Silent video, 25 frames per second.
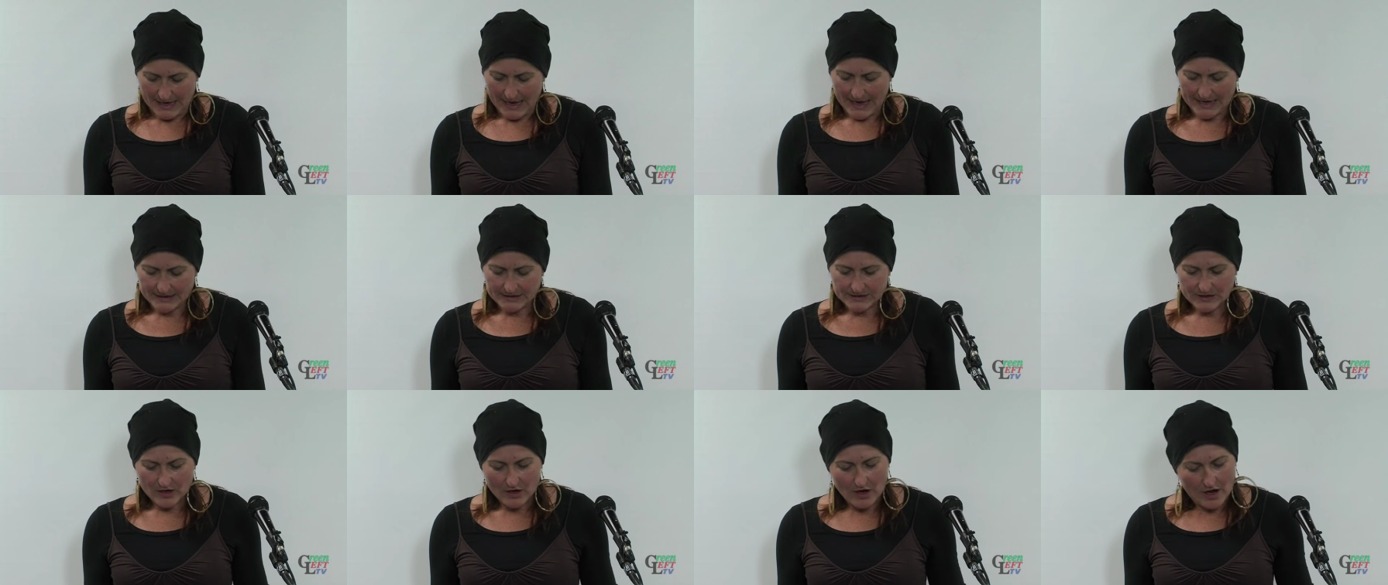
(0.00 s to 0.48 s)

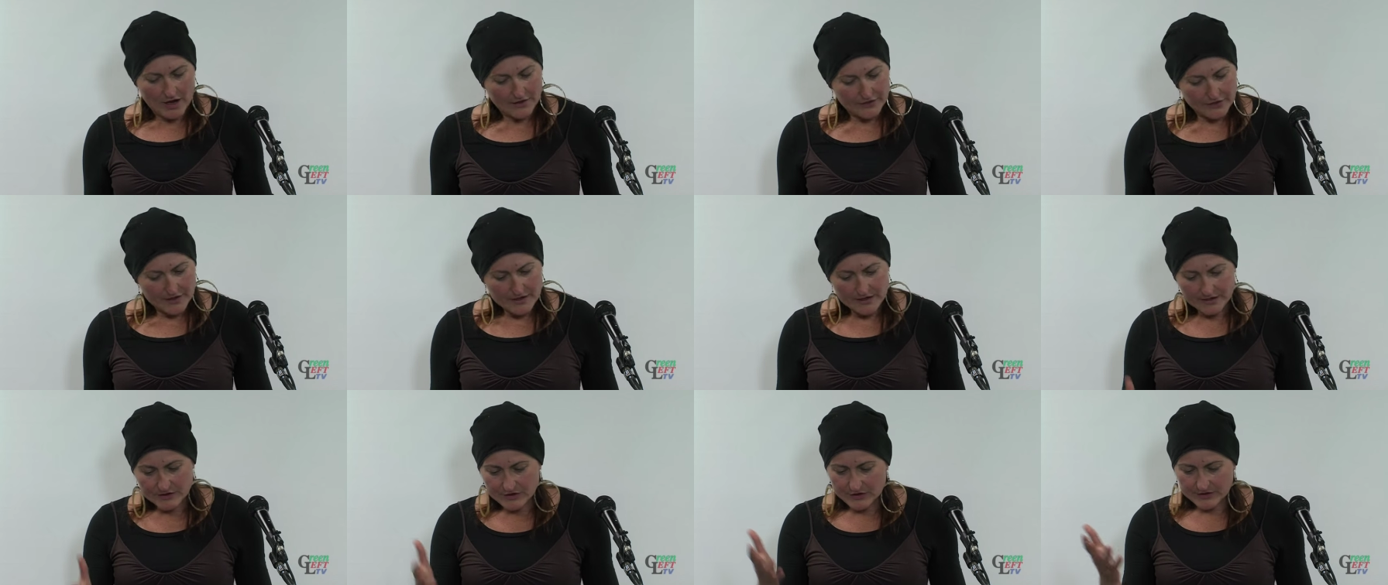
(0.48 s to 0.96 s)
And I
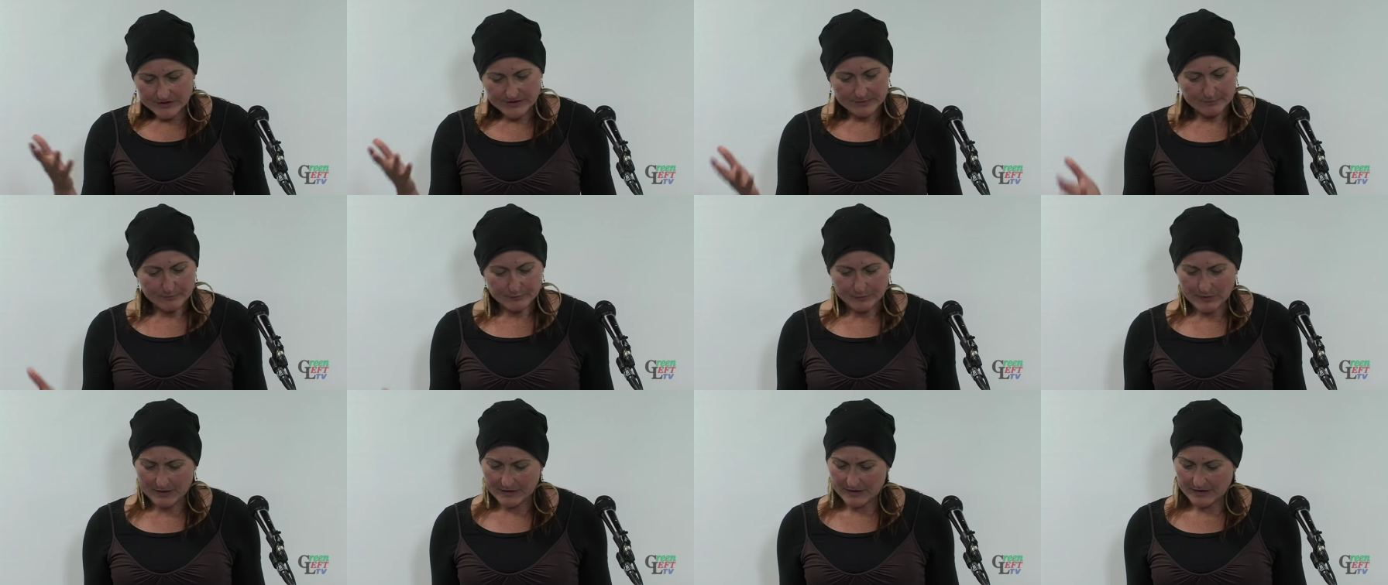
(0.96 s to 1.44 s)
think
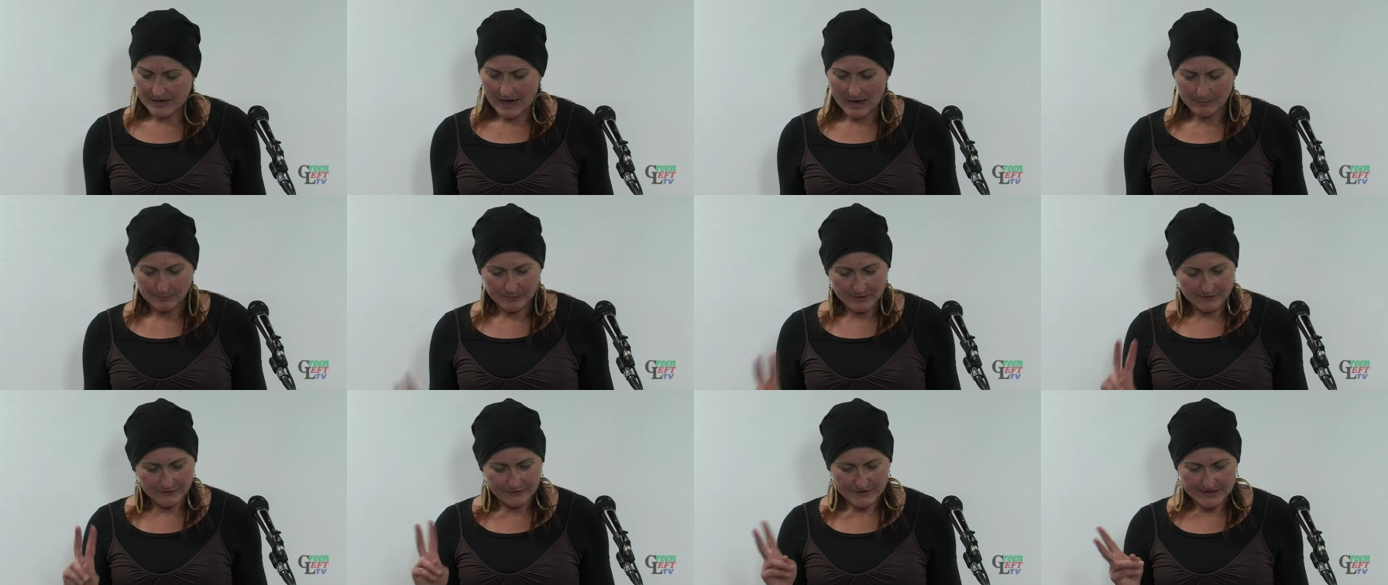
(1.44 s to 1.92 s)
just a
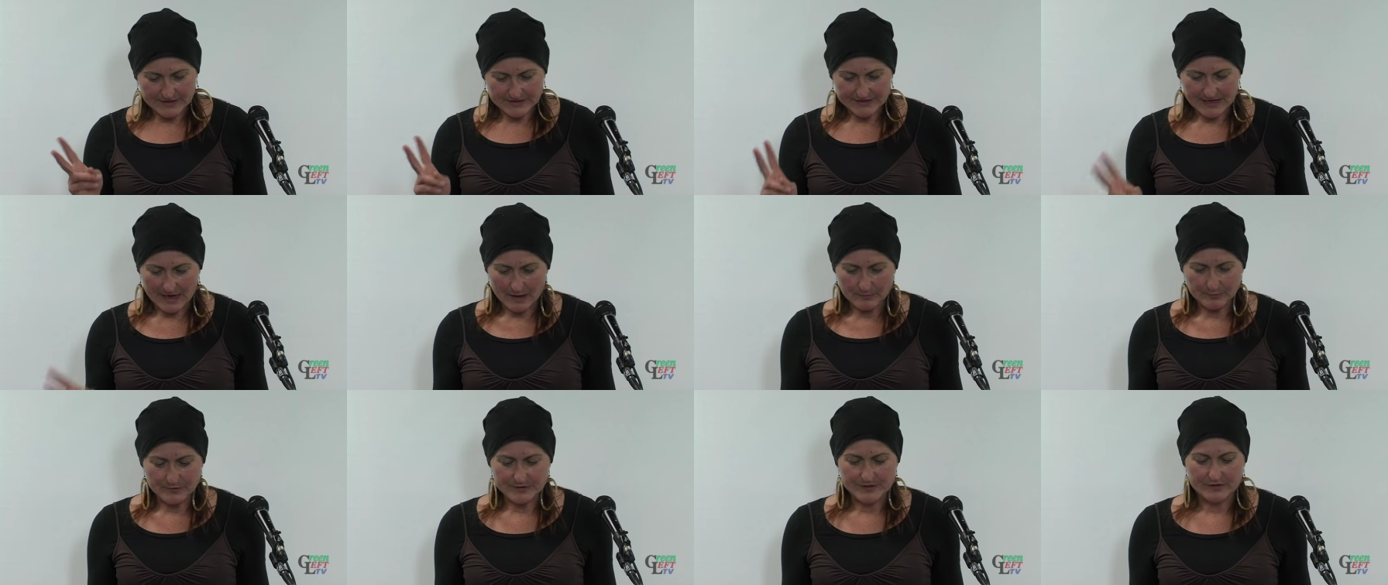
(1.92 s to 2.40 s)
couple of
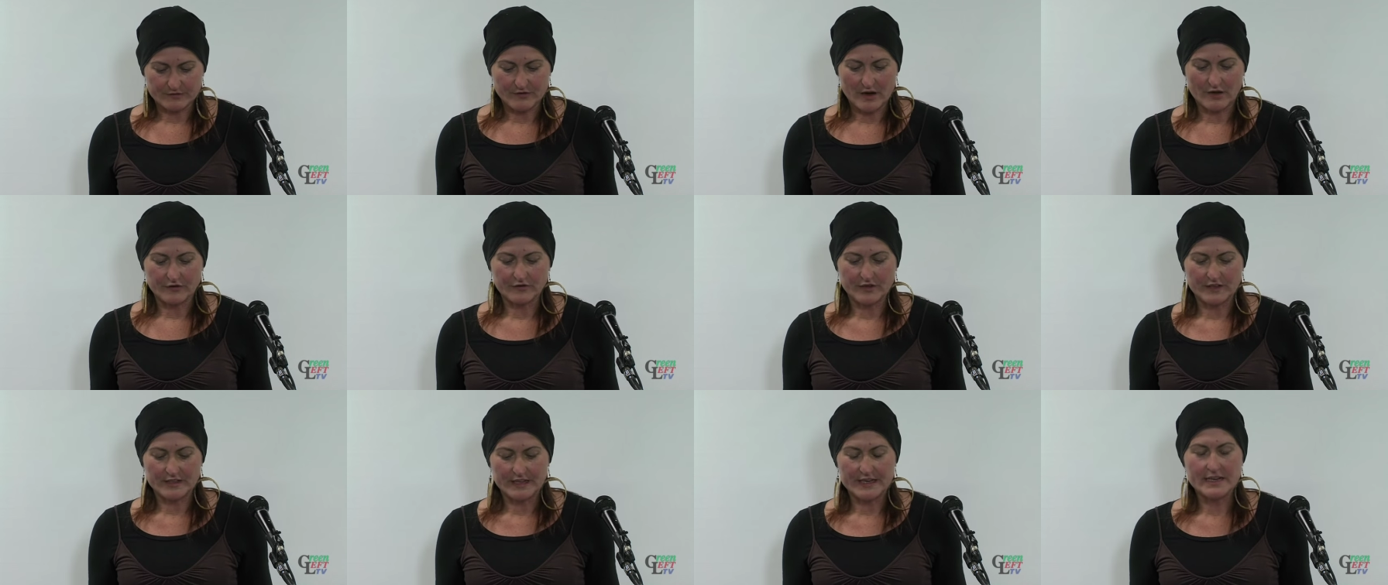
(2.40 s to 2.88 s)
examples
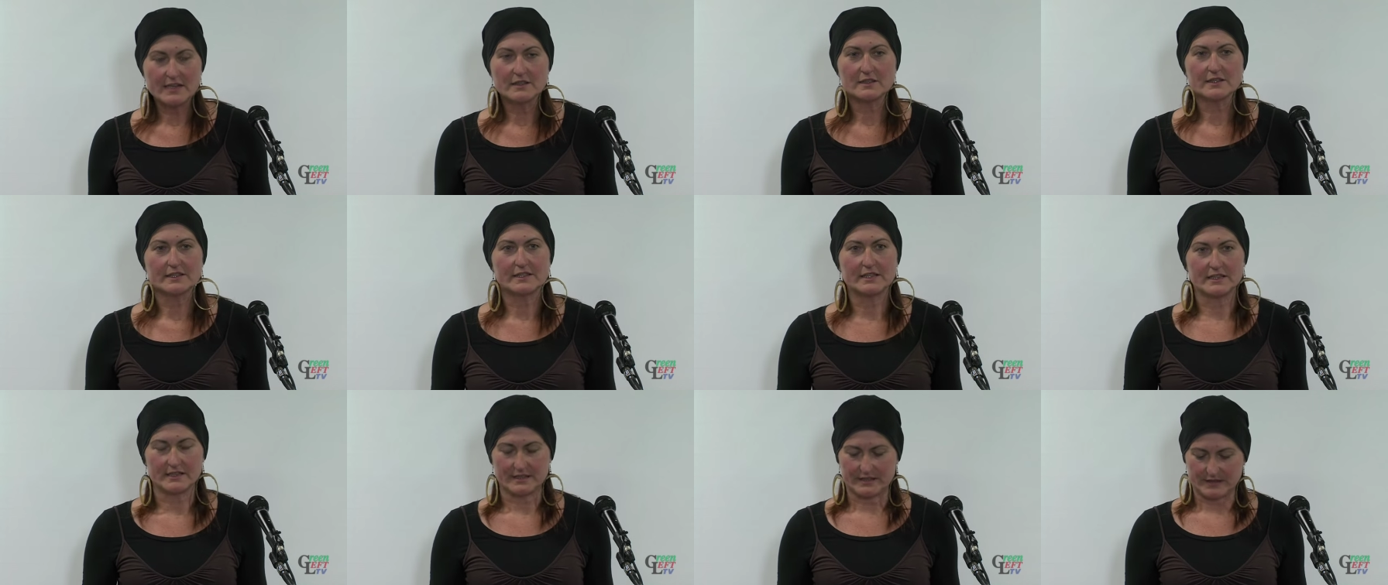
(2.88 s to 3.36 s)
around the legal
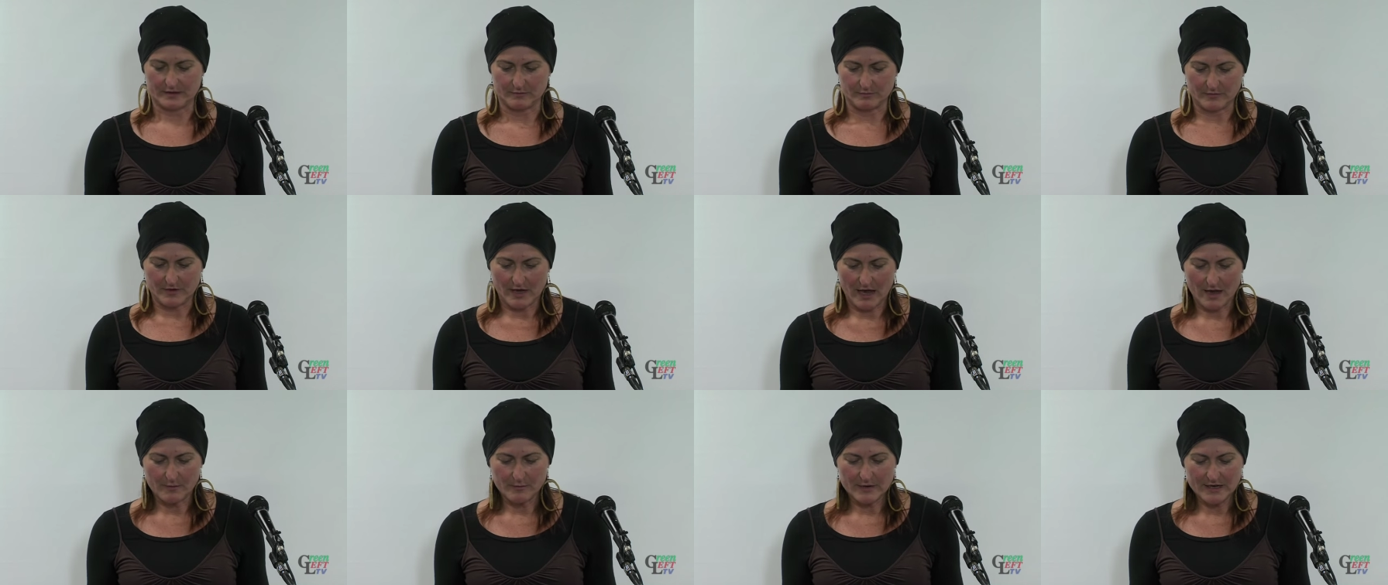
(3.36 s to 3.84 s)

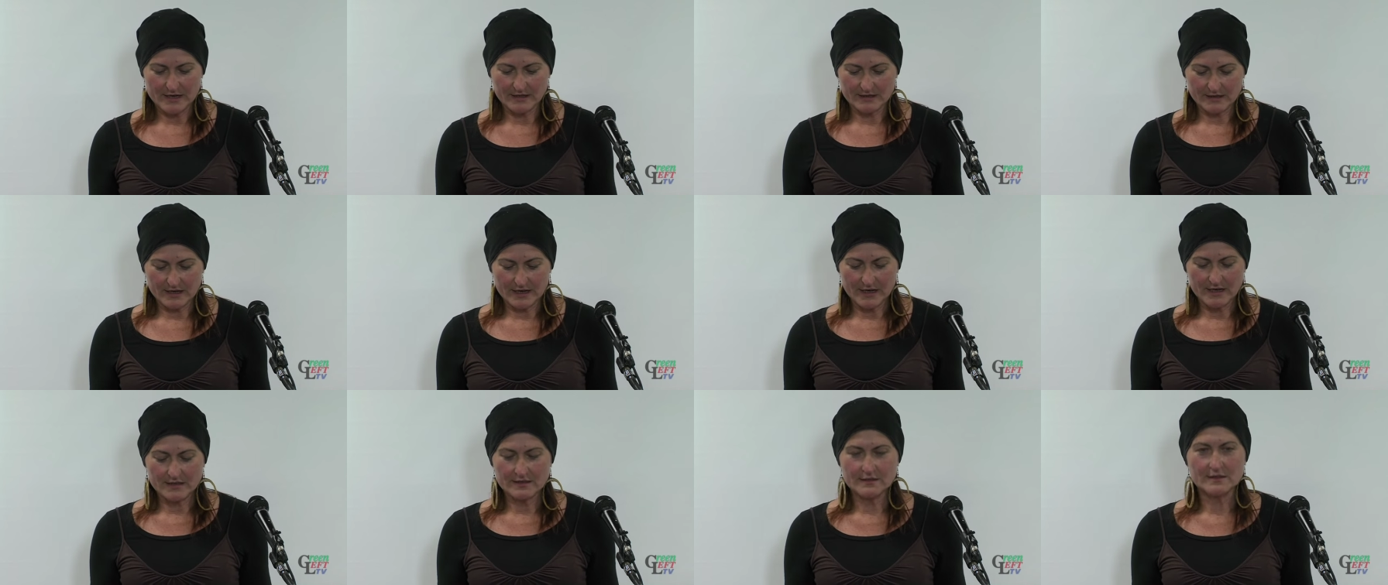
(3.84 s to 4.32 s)
system. I
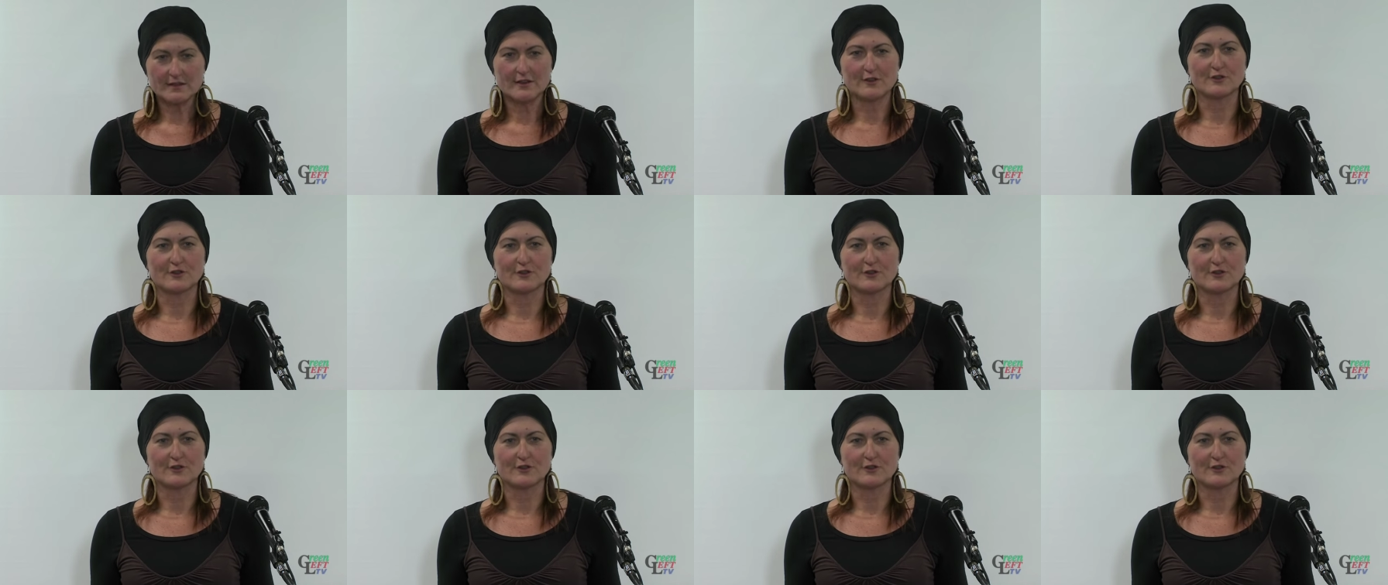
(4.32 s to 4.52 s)
mean, in